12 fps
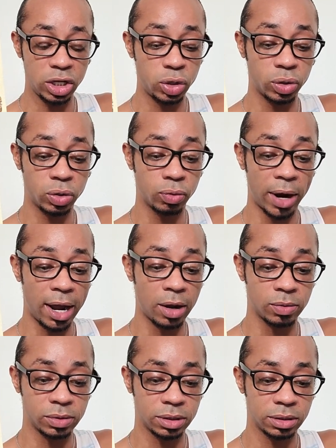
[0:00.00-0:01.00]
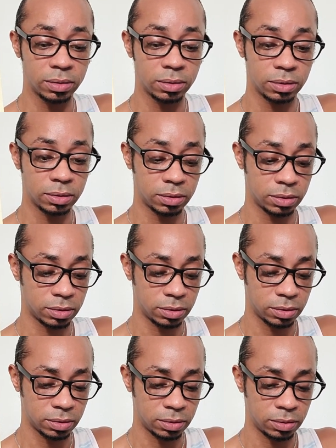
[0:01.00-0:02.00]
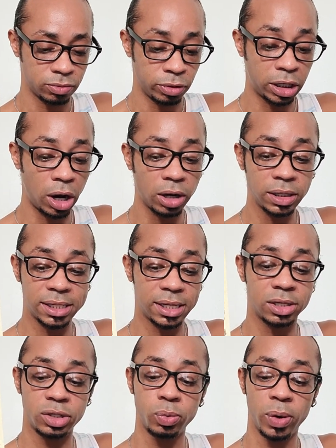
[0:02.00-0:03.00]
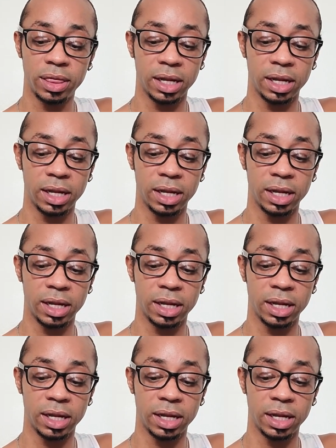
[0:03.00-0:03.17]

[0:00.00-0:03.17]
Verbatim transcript: your ground regardless as to what the